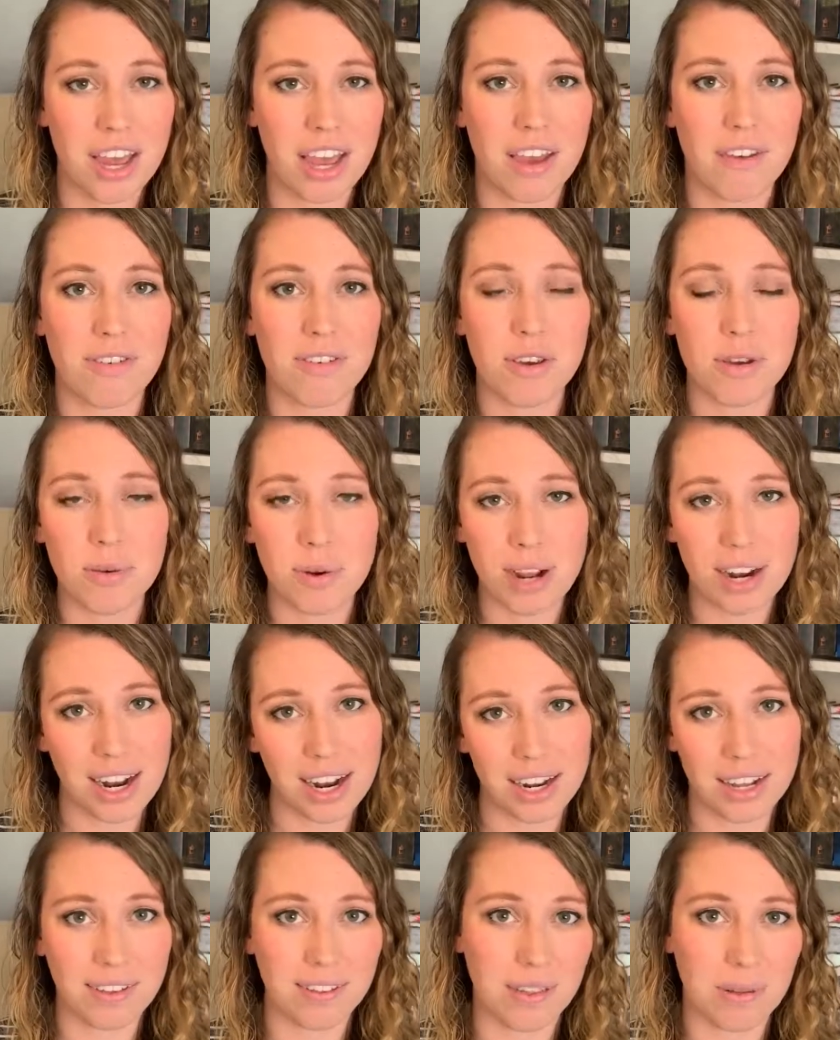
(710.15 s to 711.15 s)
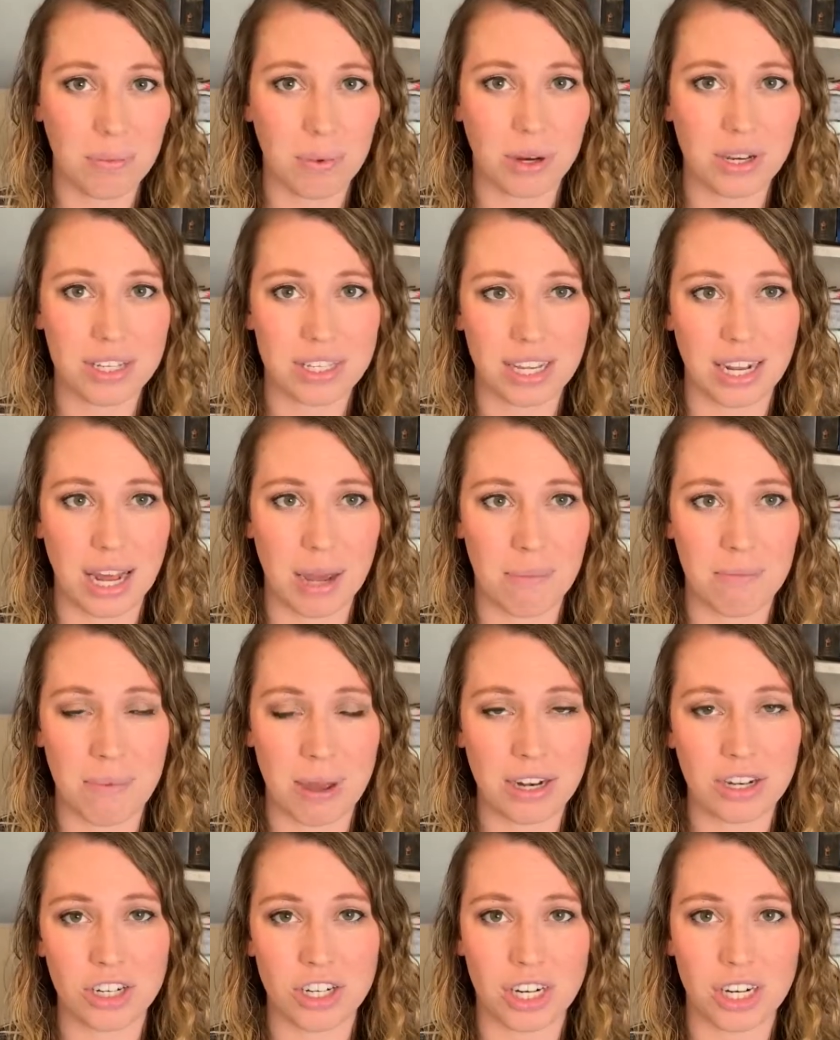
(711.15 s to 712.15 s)
If you read any of the books that I
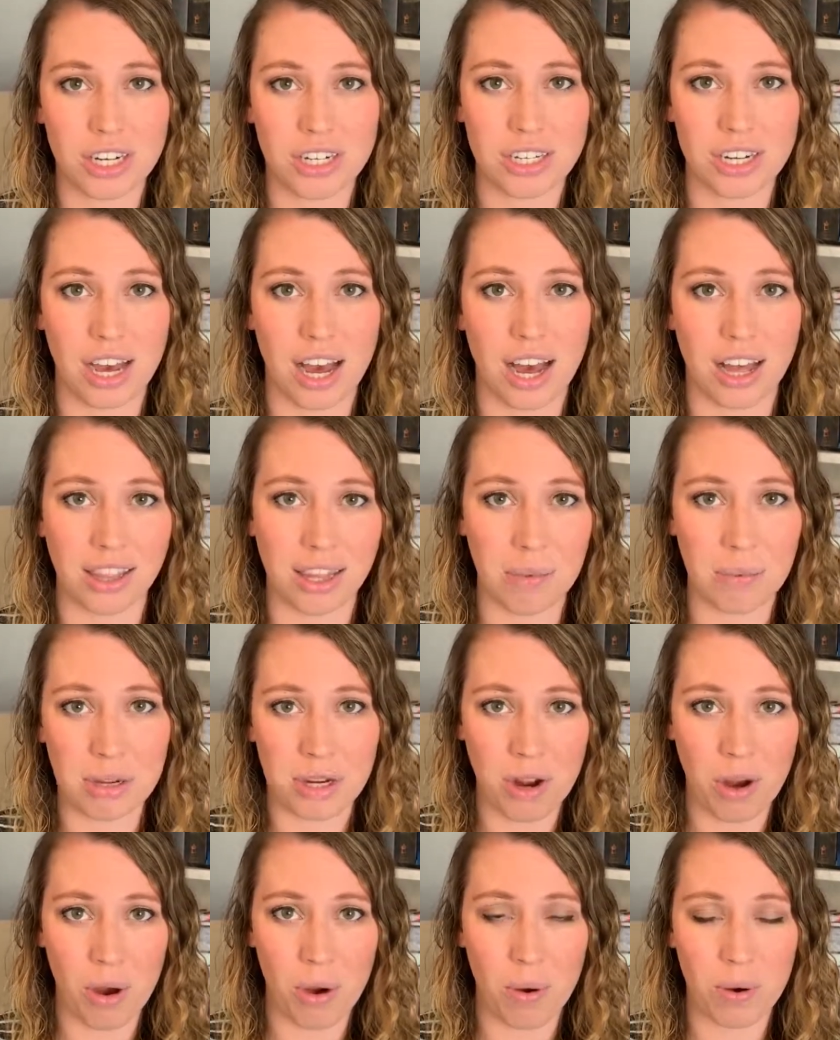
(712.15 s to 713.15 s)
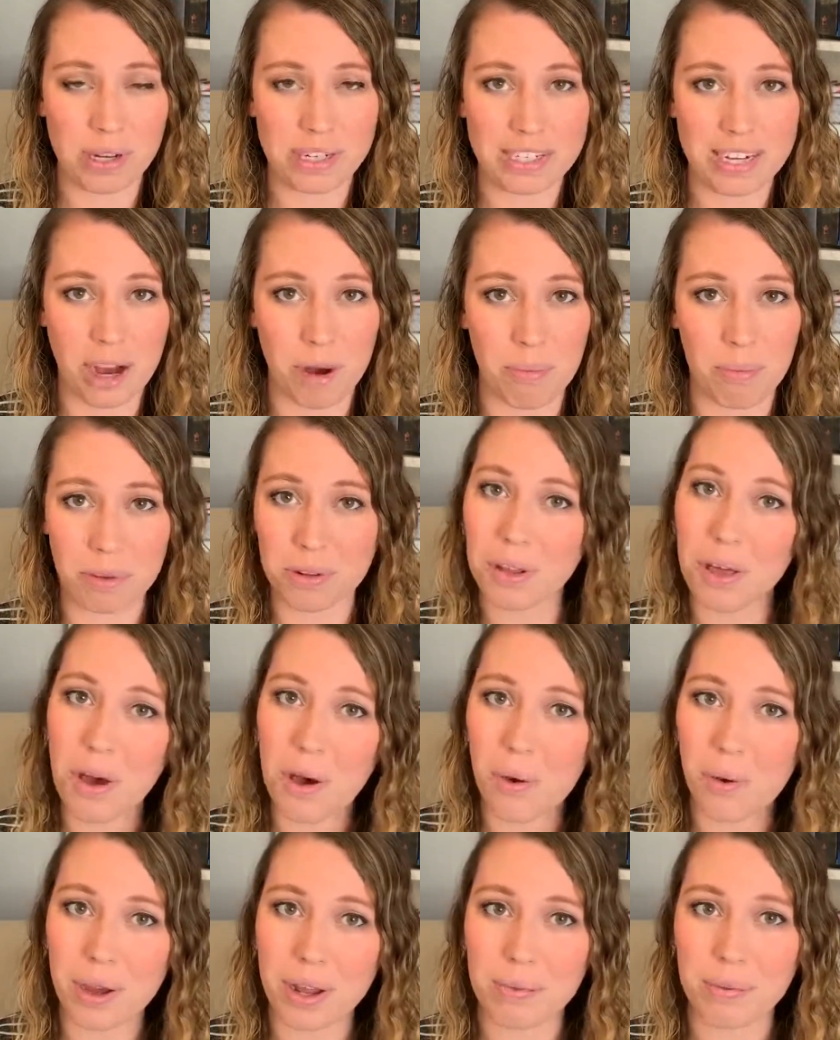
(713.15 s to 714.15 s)
mentioned, let me know down
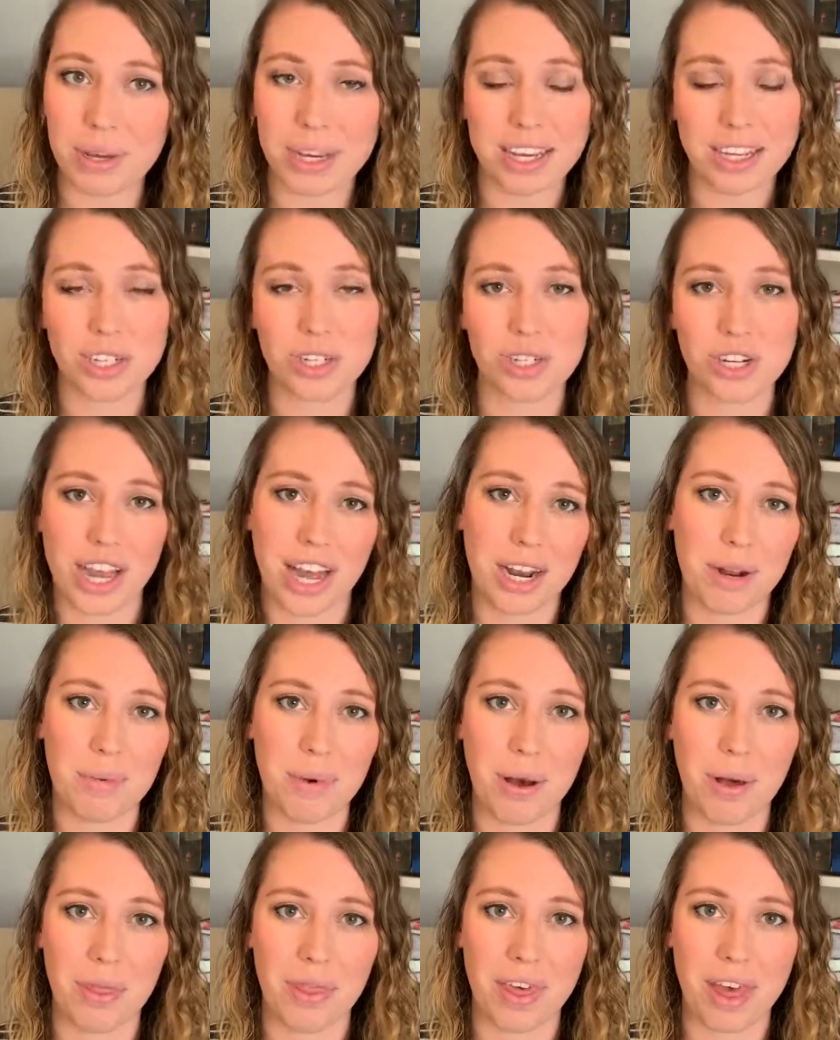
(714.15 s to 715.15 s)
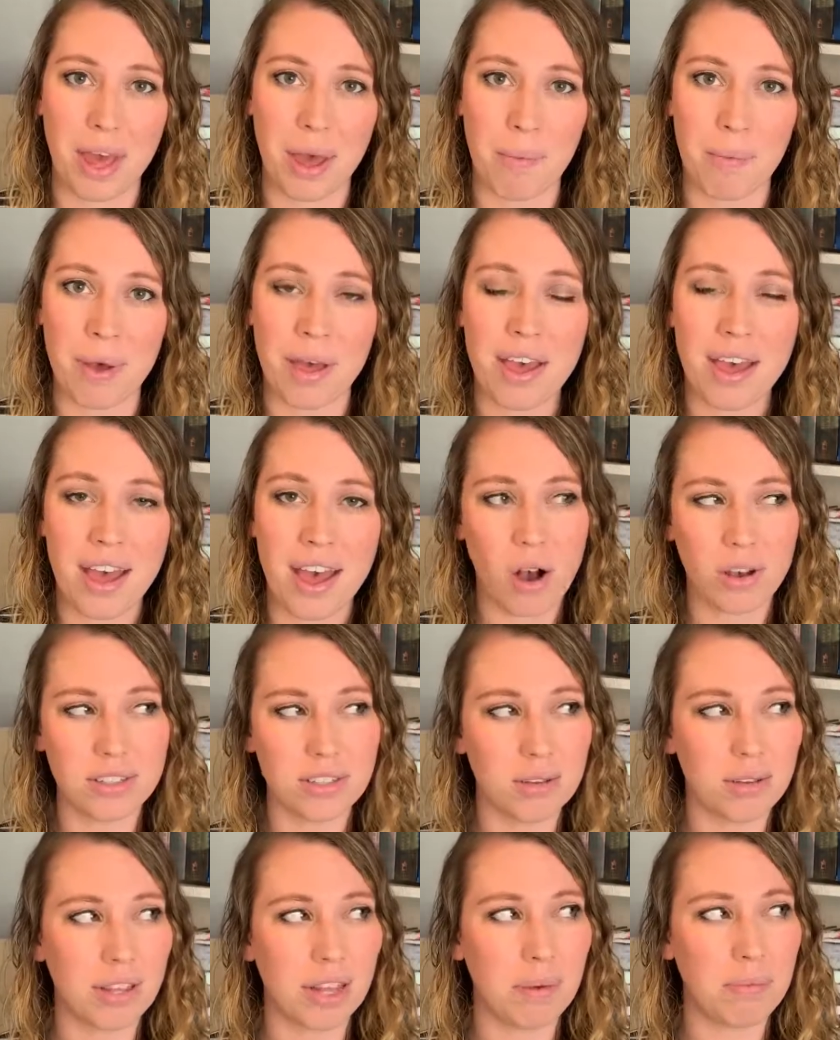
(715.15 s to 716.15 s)
below and we can chat about them.
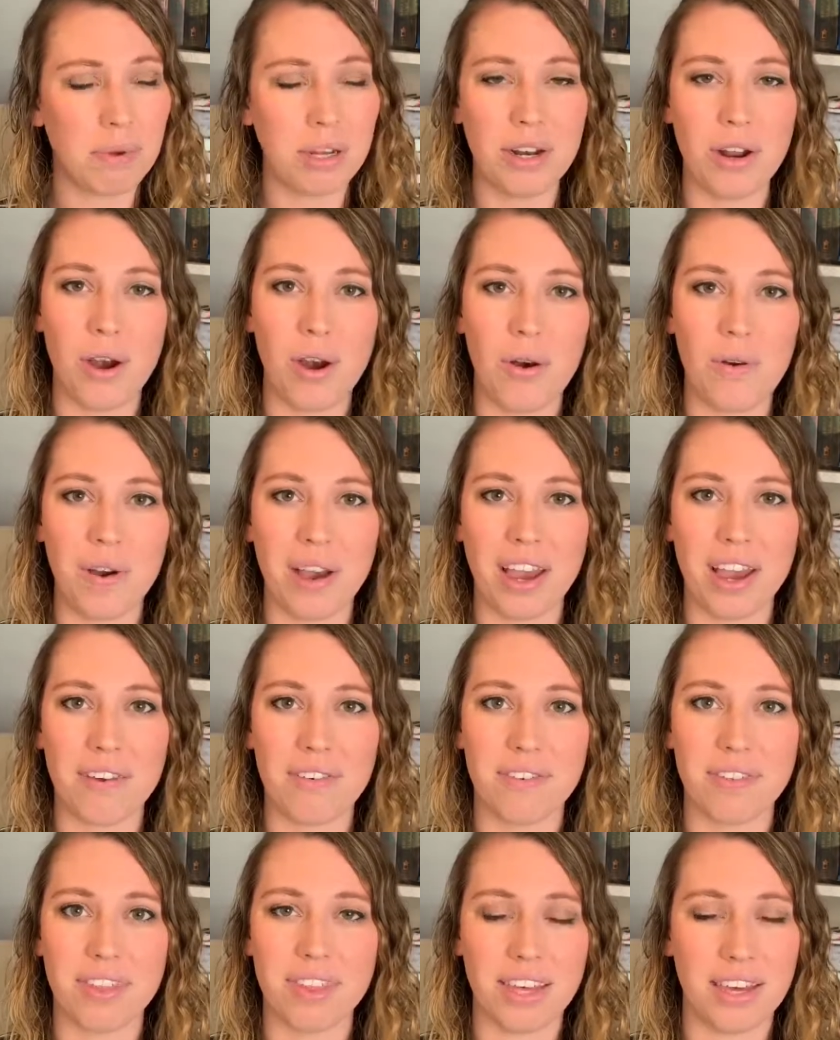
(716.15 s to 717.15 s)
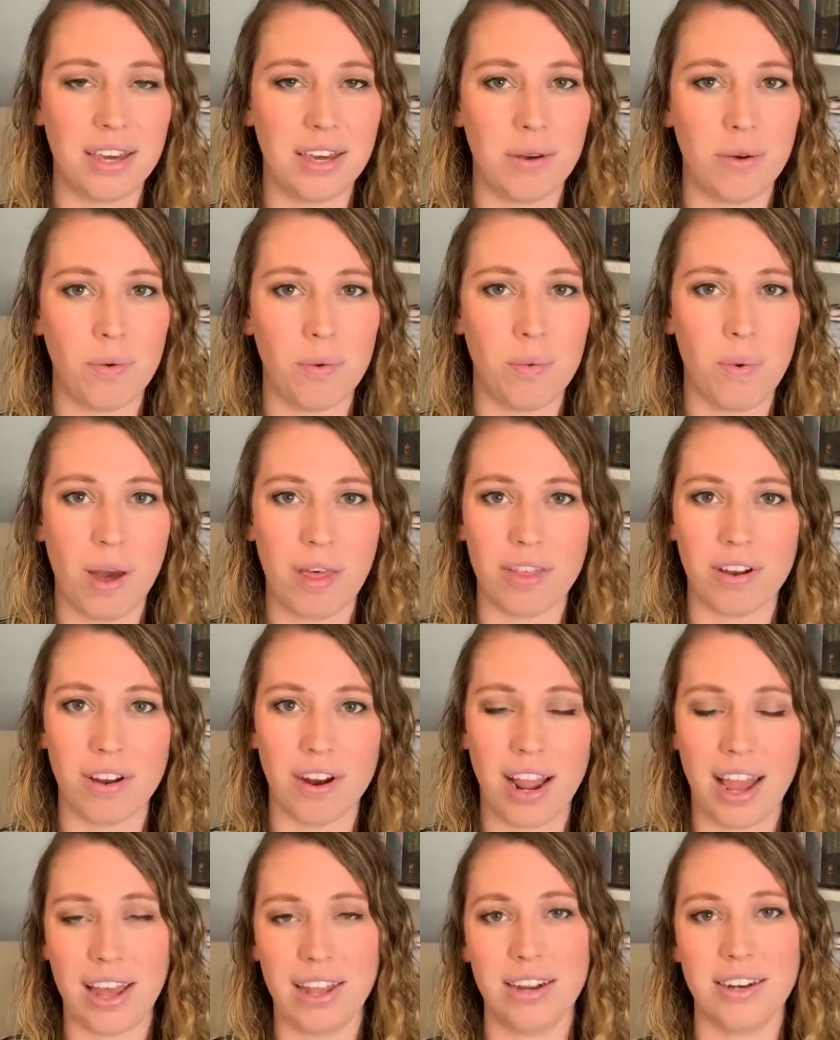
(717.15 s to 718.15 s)
Also, let me know if the
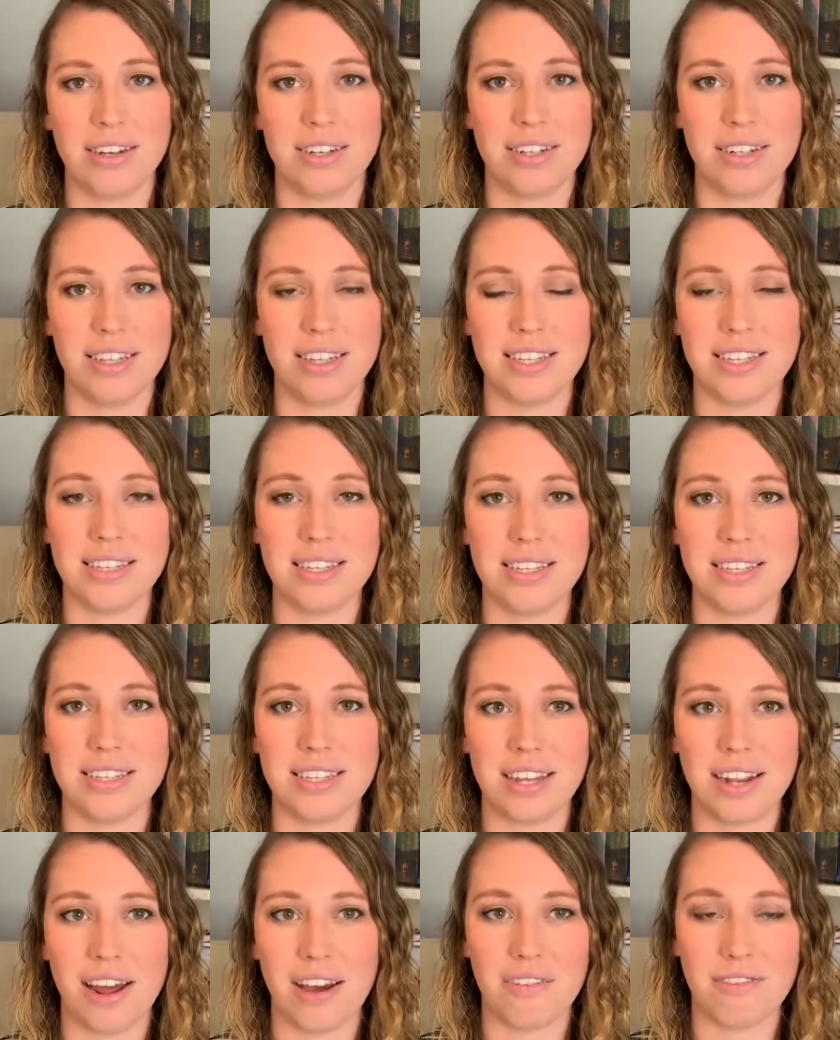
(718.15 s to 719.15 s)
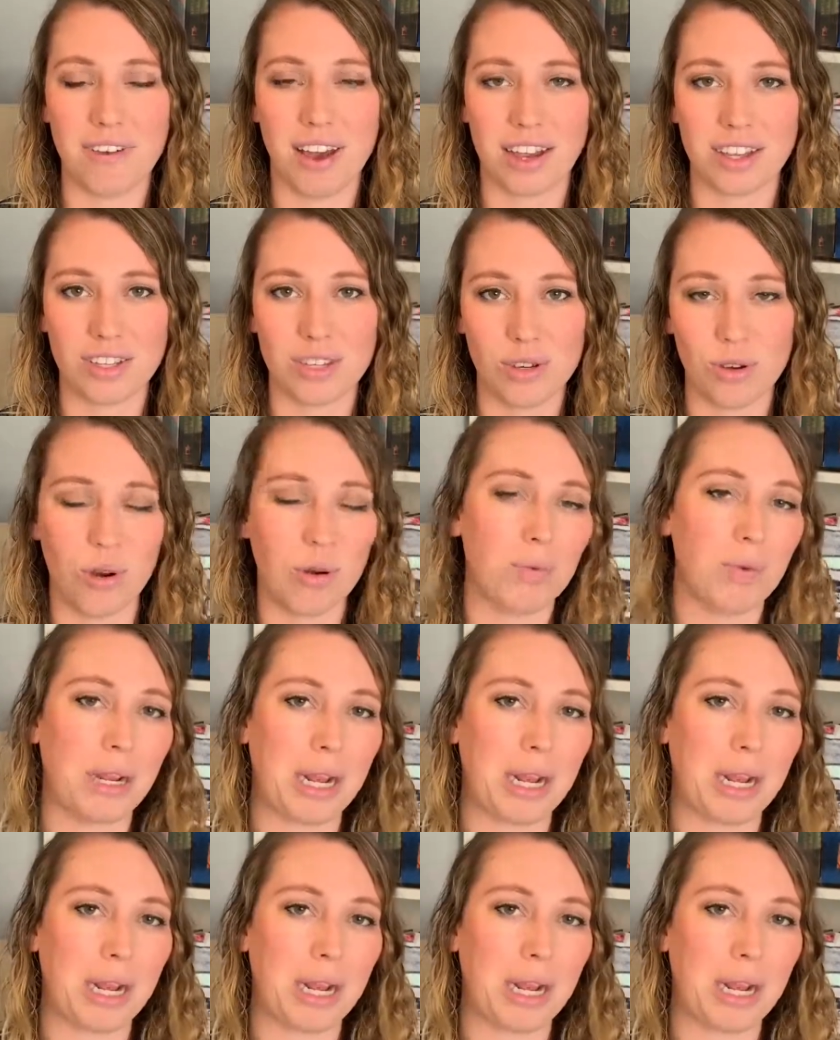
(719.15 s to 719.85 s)
weather and the season affects your